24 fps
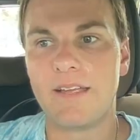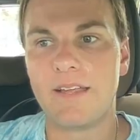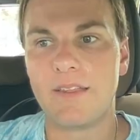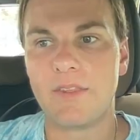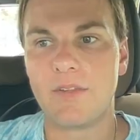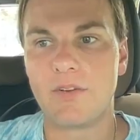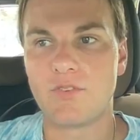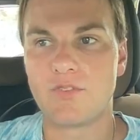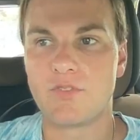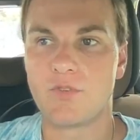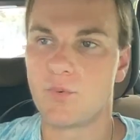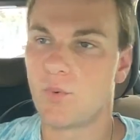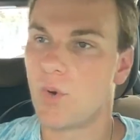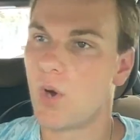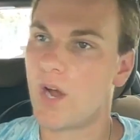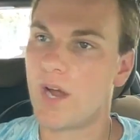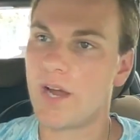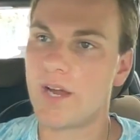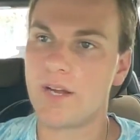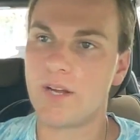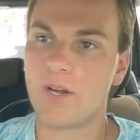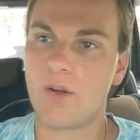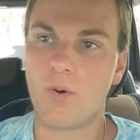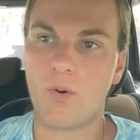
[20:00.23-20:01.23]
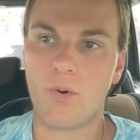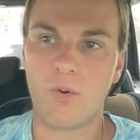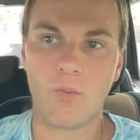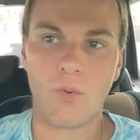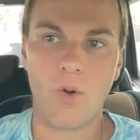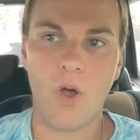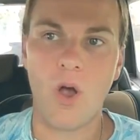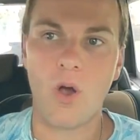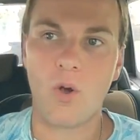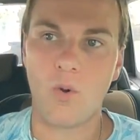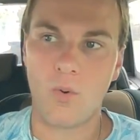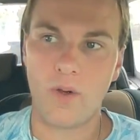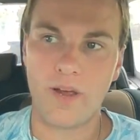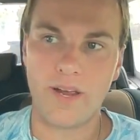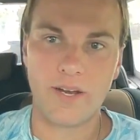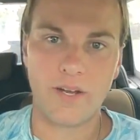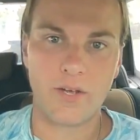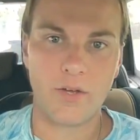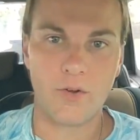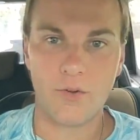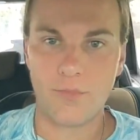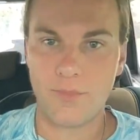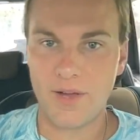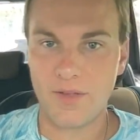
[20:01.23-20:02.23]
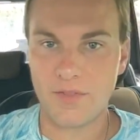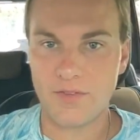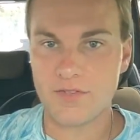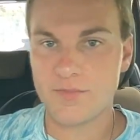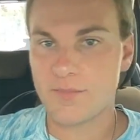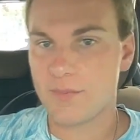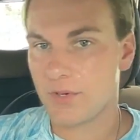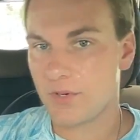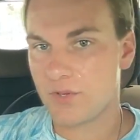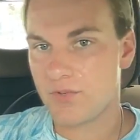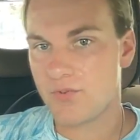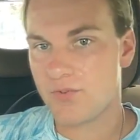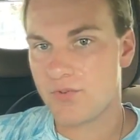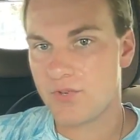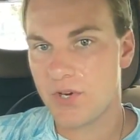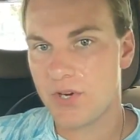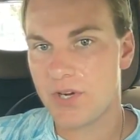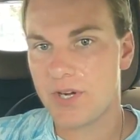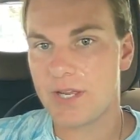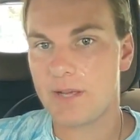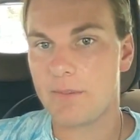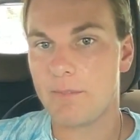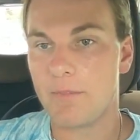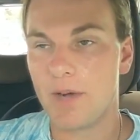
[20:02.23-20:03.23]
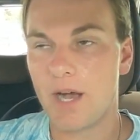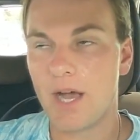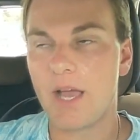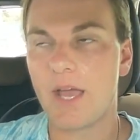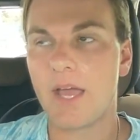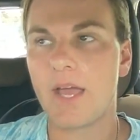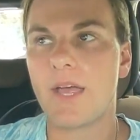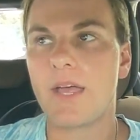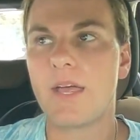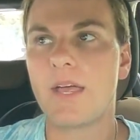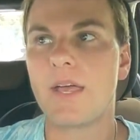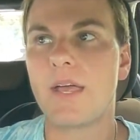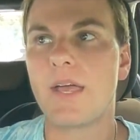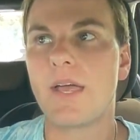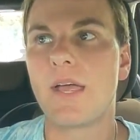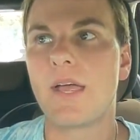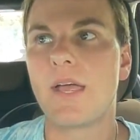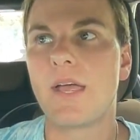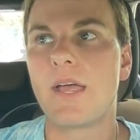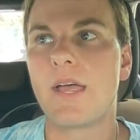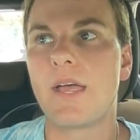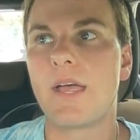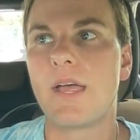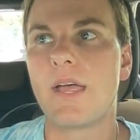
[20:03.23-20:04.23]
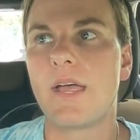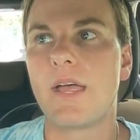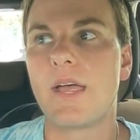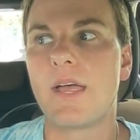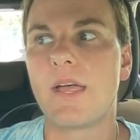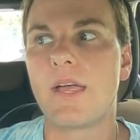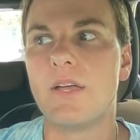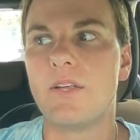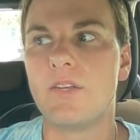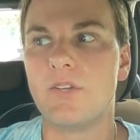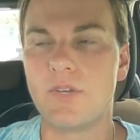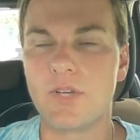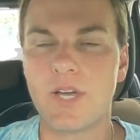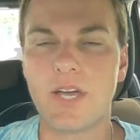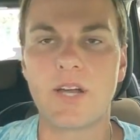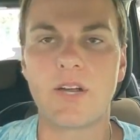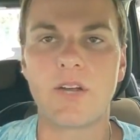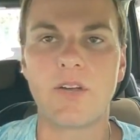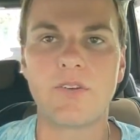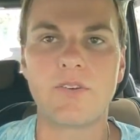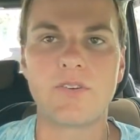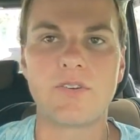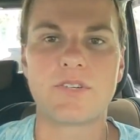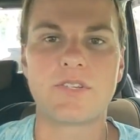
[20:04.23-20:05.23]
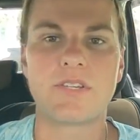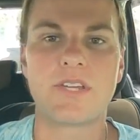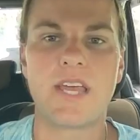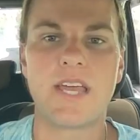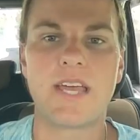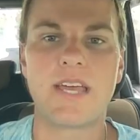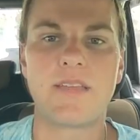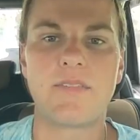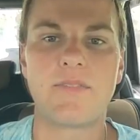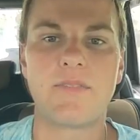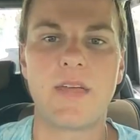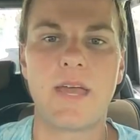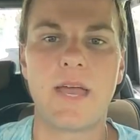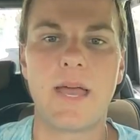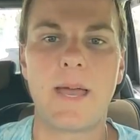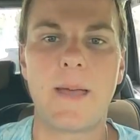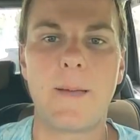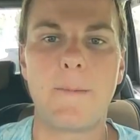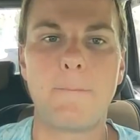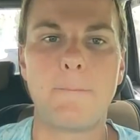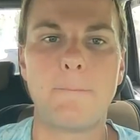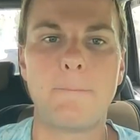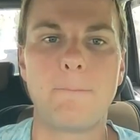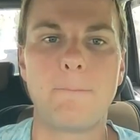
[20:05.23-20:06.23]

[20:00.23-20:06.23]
there's a right or wrong way to go about the spiritual journey, but you got to understand that